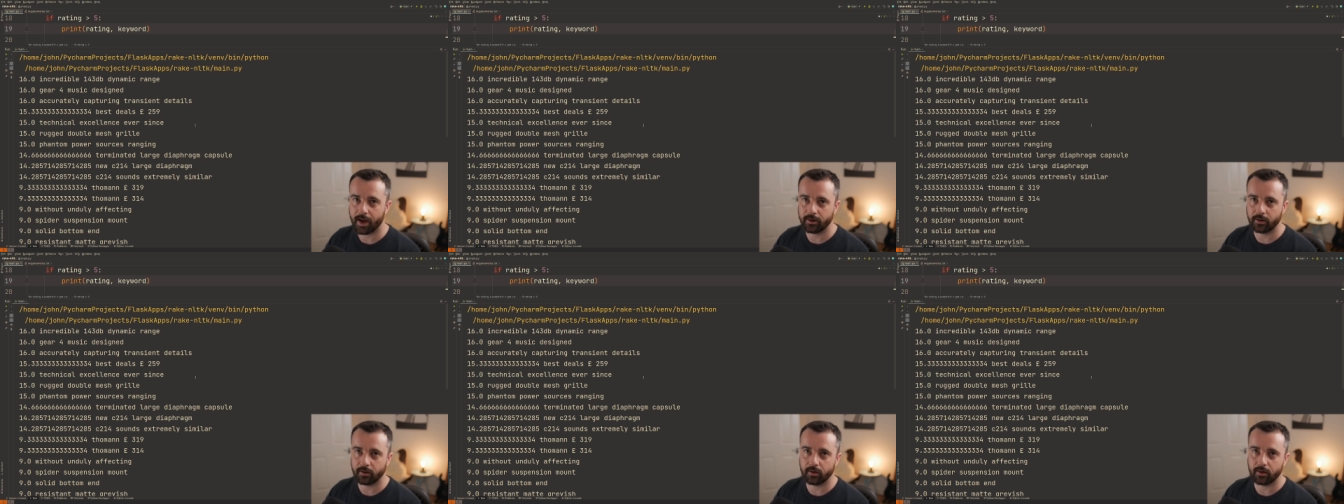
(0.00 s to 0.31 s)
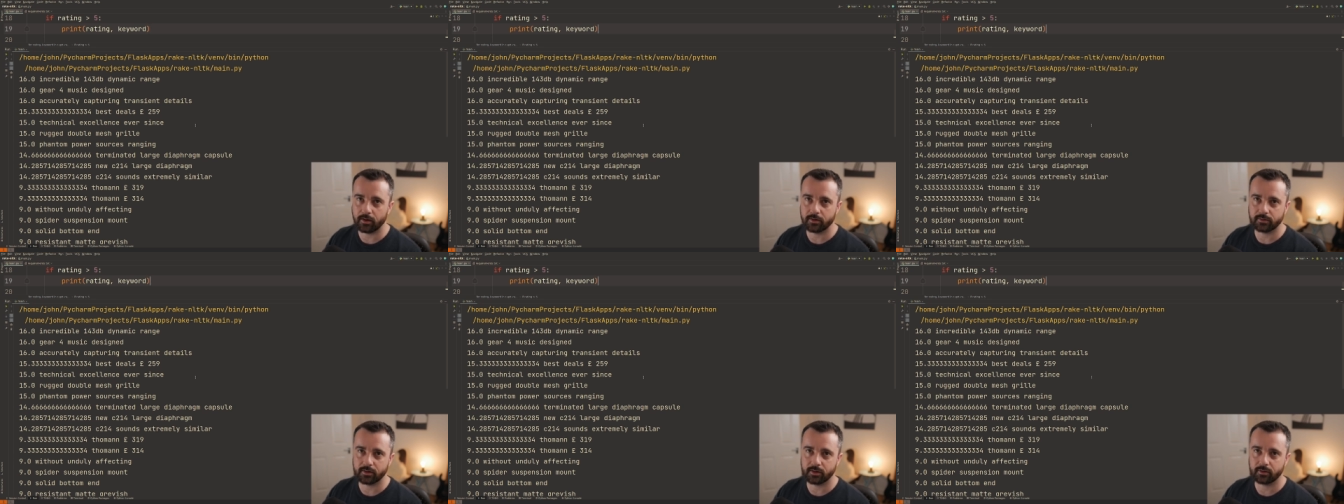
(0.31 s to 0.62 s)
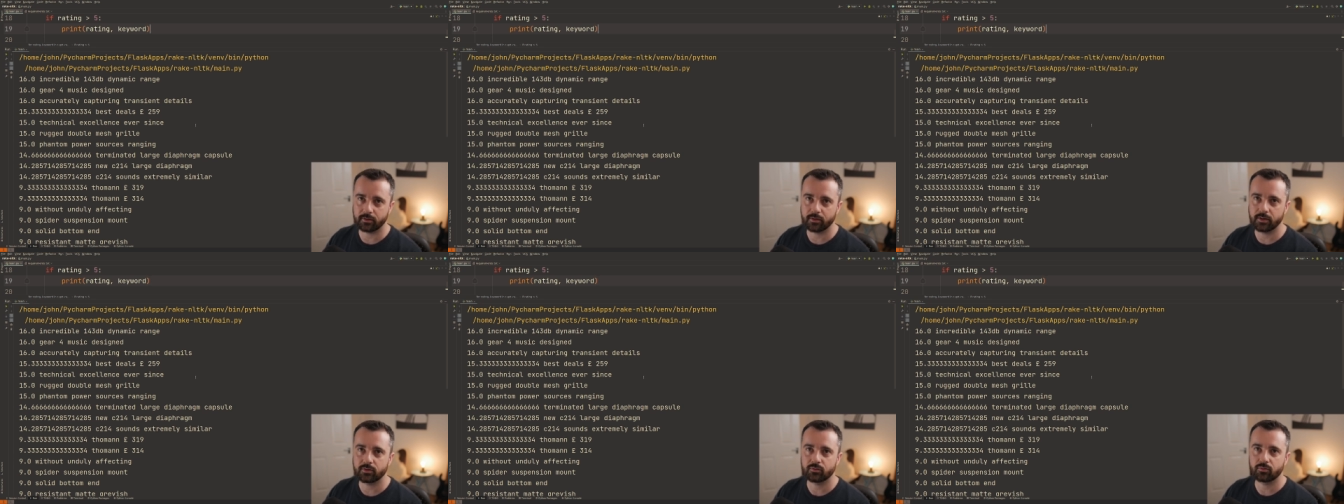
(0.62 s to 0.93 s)

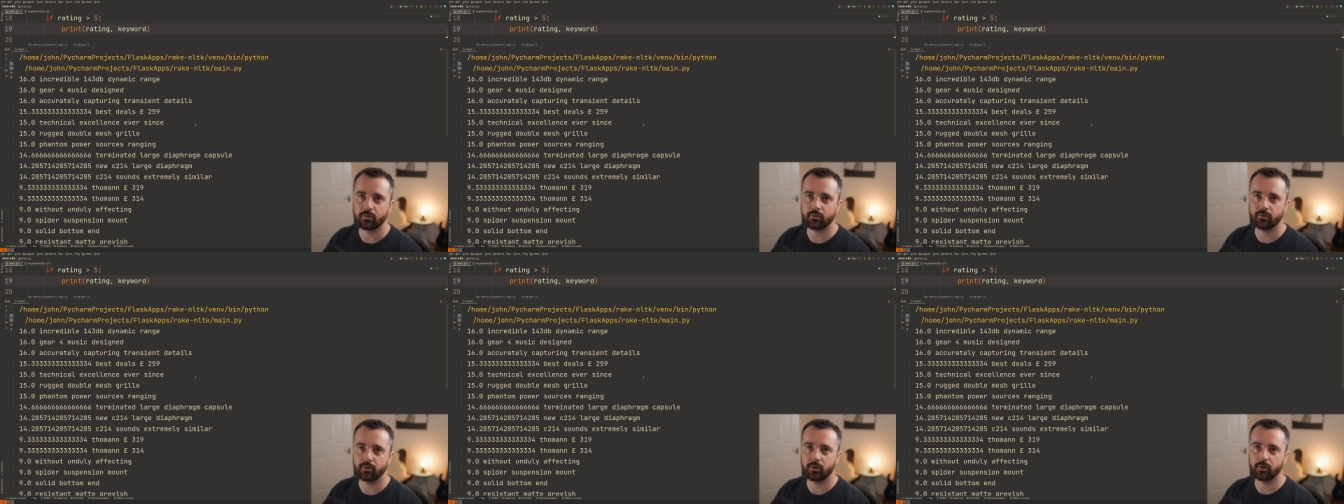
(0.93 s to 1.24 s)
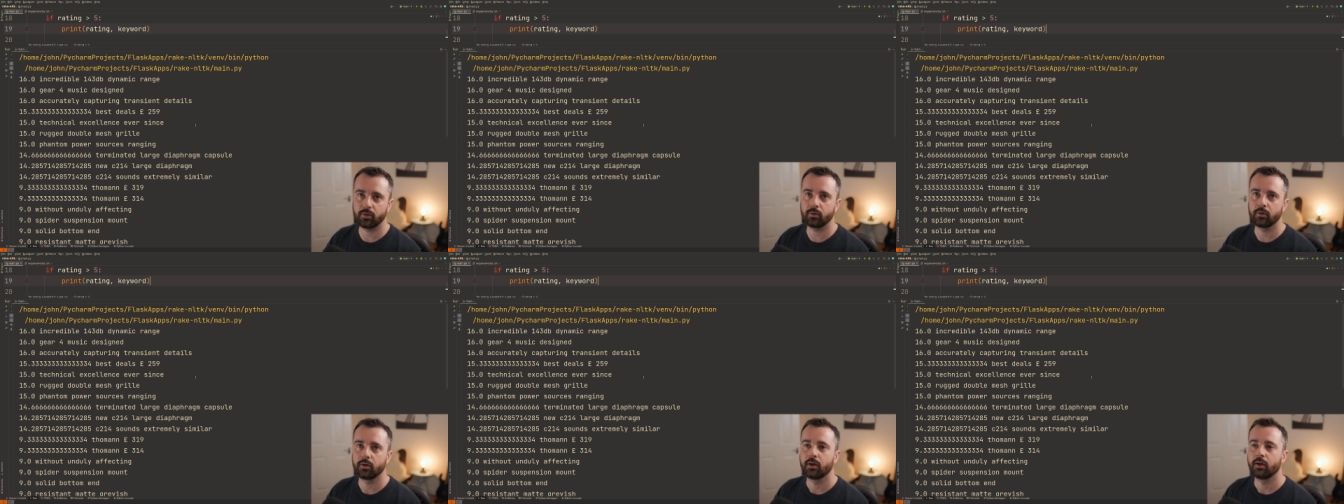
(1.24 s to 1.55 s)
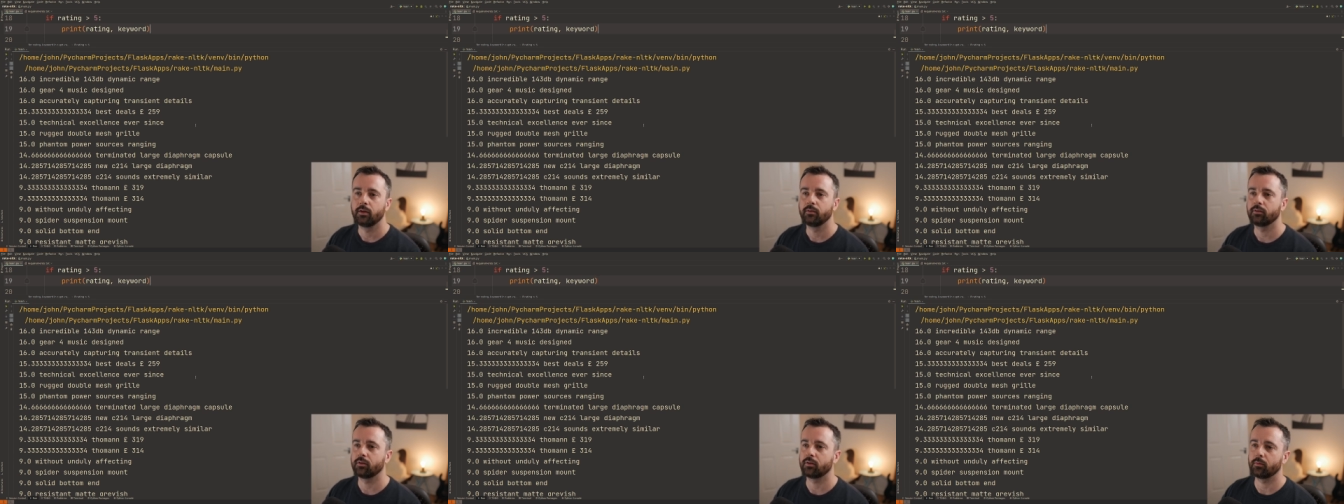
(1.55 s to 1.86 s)
analyzing this review
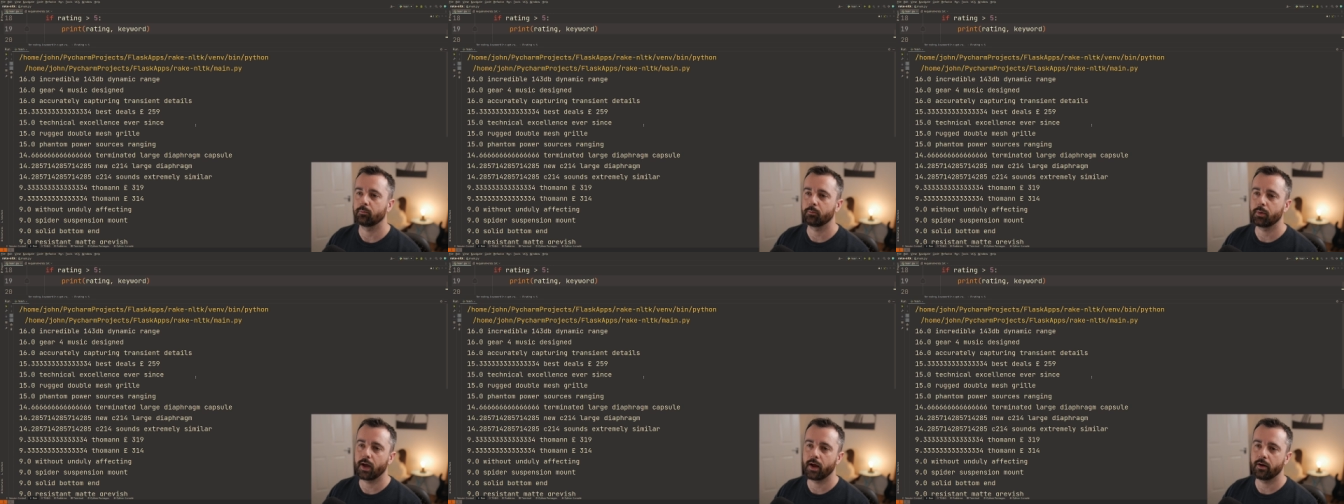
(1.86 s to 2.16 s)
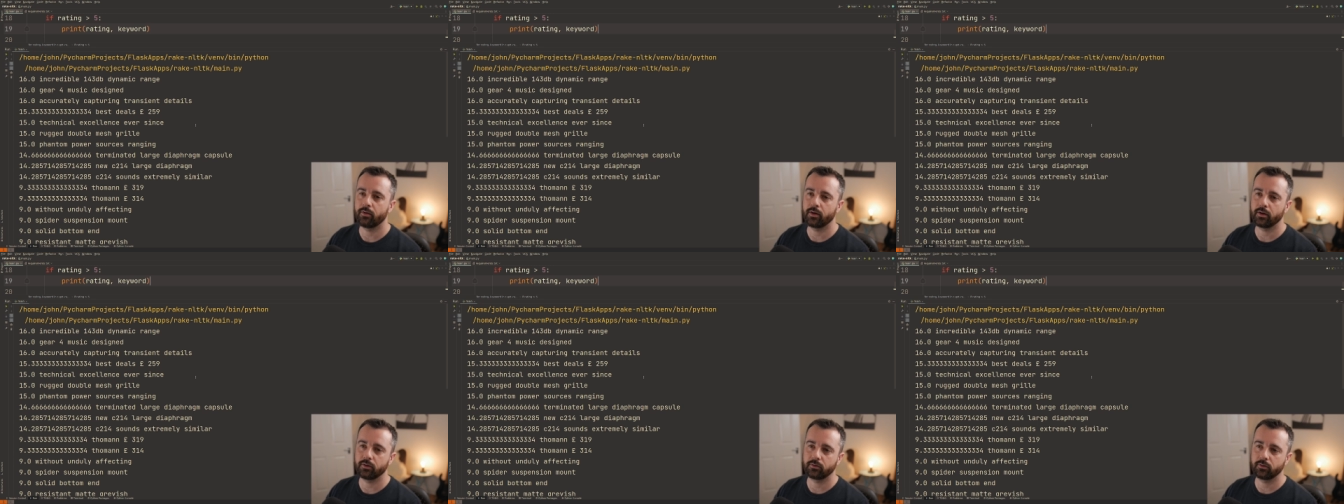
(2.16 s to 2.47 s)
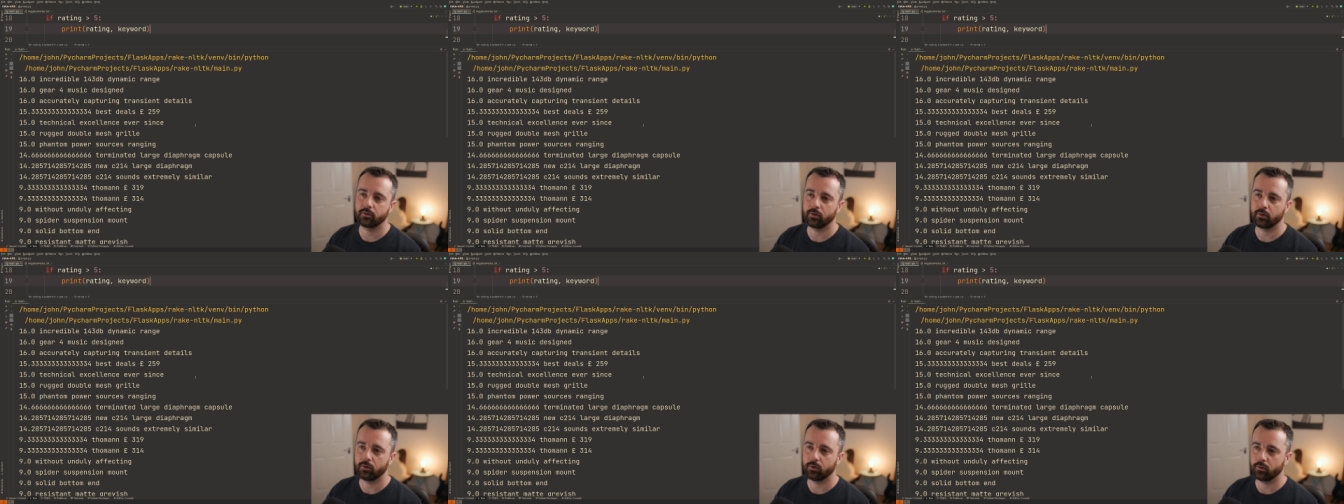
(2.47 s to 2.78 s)
to compare it
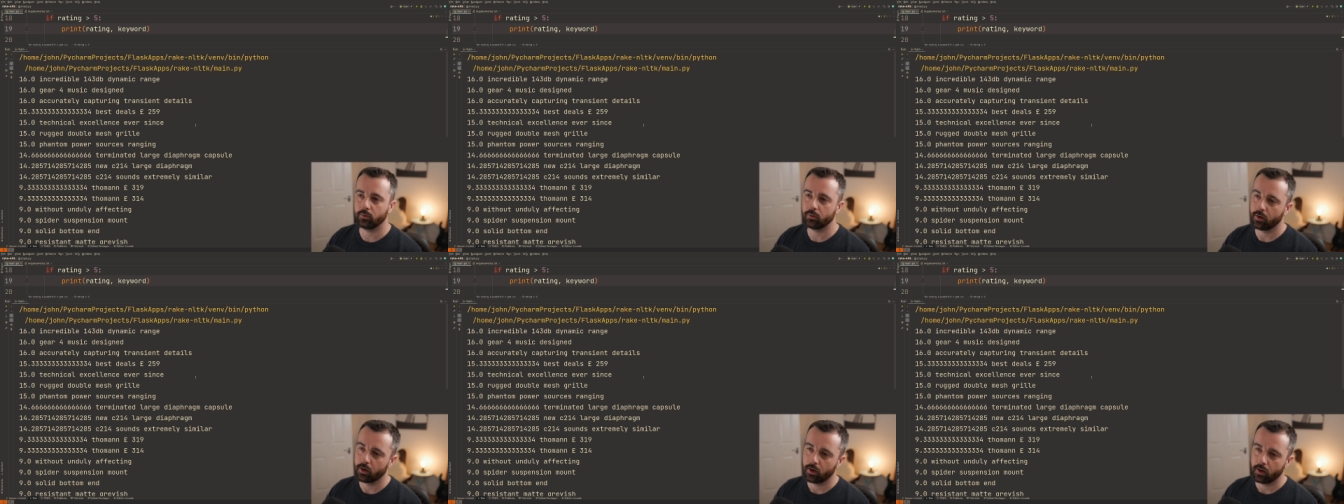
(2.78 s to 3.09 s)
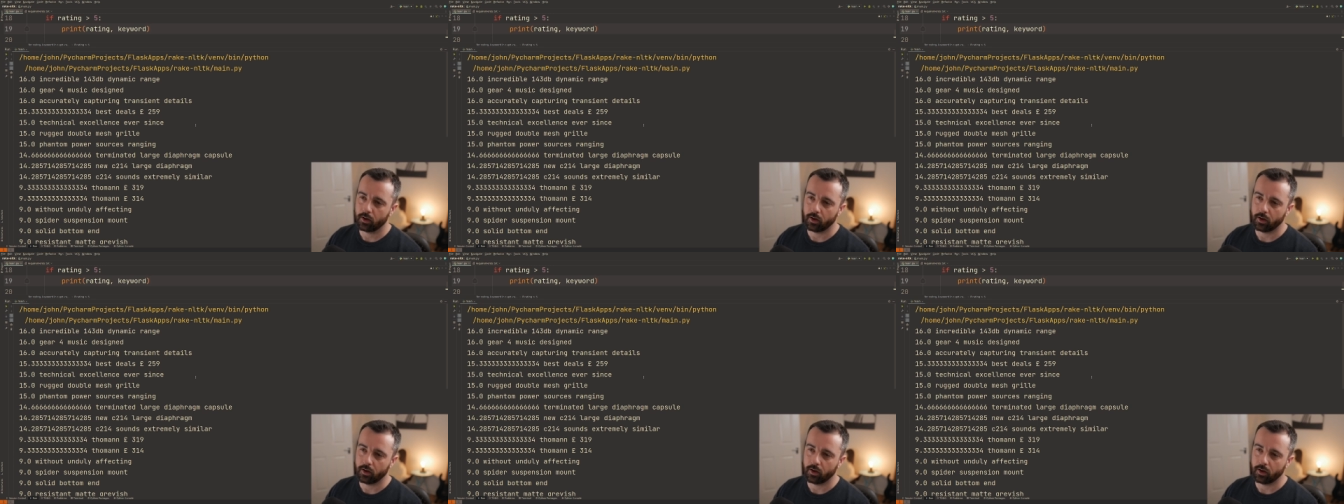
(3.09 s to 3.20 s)
to